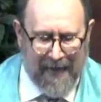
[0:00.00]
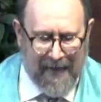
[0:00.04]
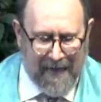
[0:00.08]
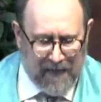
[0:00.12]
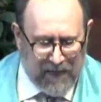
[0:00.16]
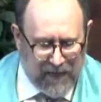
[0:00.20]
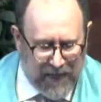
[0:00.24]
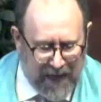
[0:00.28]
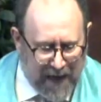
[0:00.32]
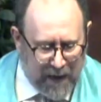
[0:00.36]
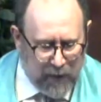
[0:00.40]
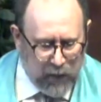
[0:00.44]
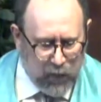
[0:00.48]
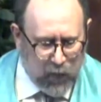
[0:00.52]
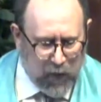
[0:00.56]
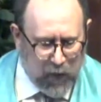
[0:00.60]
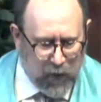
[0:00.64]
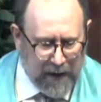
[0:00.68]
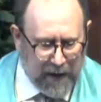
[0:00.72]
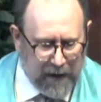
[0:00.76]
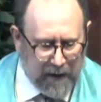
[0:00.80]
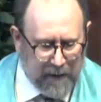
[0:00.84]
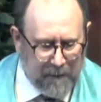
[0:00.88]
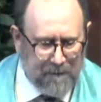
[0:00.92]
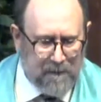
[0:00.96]
That
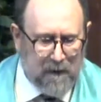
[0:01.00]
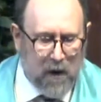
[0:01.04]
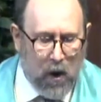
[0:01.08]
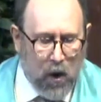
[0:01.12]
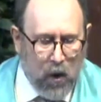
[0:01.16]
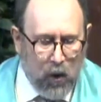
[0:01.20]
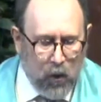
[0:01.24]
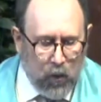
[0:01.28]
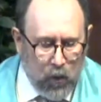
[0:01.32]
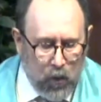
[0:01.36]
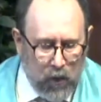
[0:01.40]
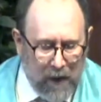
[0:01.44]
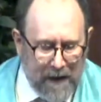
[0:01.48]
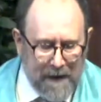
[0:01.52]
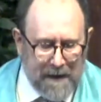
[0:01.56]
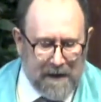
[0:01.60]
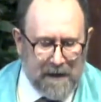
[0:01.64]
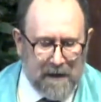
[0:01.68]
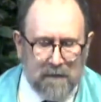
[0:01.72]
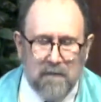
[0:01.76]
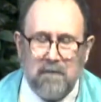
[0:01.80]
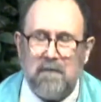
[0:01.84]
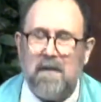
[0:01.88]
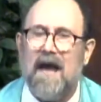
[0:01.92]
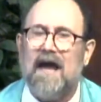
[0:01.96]
way, we
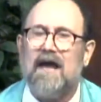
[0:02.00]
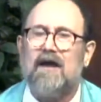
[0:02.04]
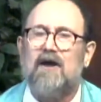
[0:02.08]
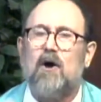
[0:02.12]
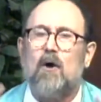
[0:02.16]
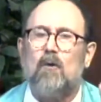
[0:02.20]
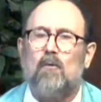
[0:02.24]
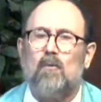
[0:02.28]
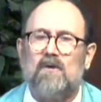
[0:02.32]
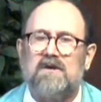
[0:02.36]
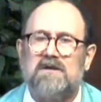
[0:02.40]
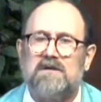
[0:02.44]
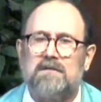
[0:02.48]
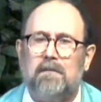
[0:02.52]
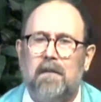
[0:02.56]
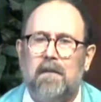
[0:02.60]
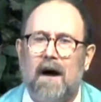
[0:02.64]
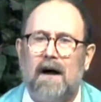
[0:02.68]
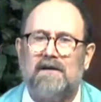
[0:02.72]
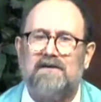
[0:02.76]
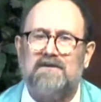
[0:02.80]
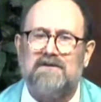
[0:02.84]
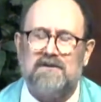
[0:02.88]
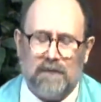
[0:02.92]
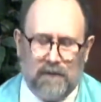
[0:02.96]
can make
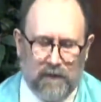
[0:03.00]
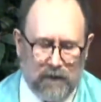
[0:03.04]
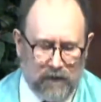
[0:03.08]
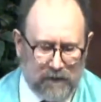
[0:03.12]
responsible